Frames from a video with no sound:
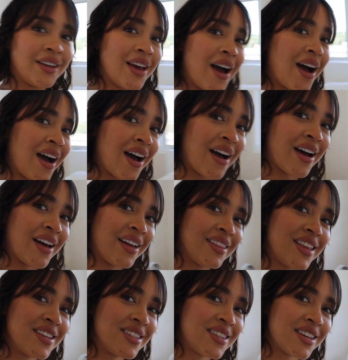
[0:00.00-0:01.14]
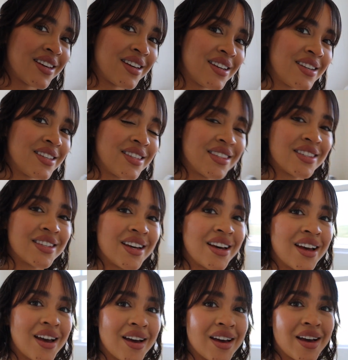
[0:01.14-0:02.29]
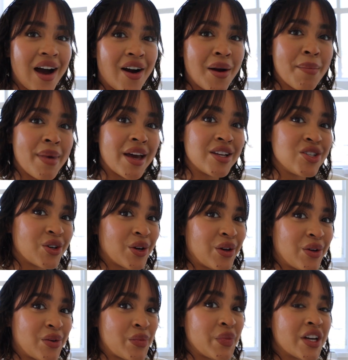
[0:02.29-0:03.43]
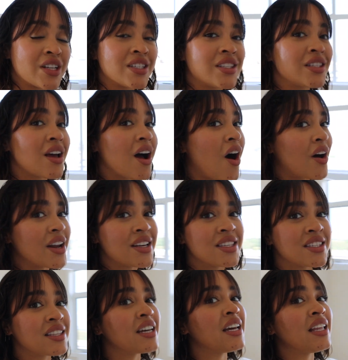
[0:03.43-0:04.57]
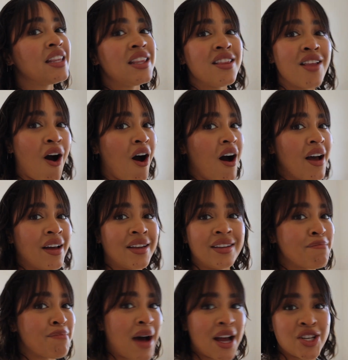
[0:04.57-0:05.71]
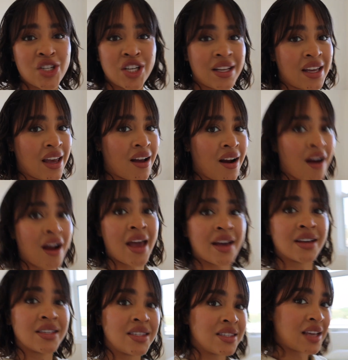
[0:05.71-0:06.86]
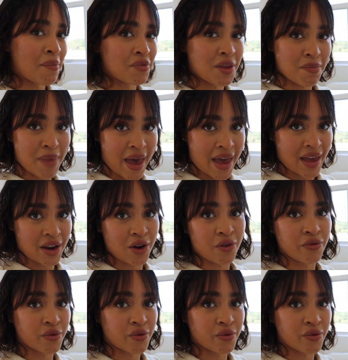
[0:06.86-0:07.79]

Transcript: Yeah, this is our bedroom. There's honestly not much in here except the bed, of